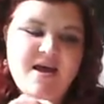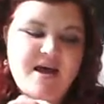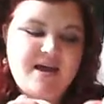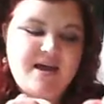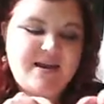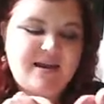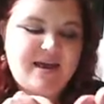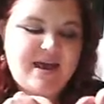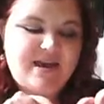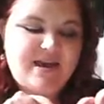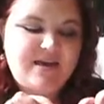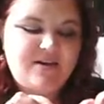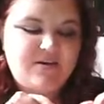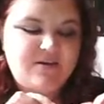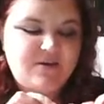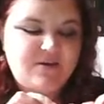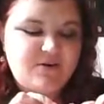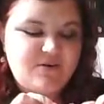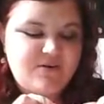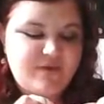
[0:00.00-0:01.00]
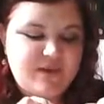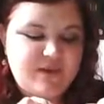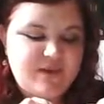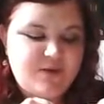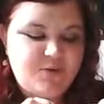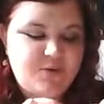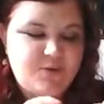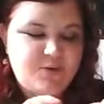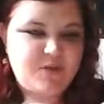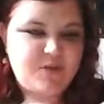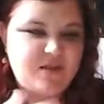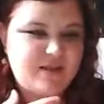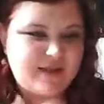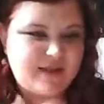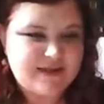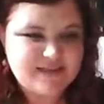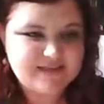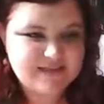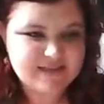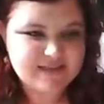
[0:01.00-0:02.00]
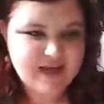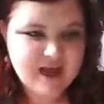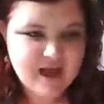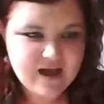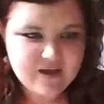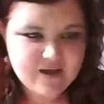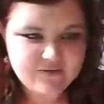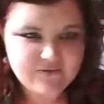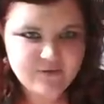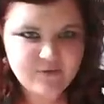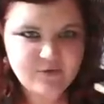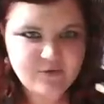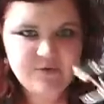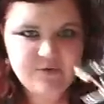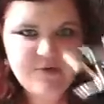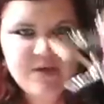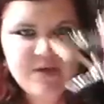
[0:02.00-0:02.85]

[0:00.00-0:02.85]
And again, it'll look really cool on like a scarf or,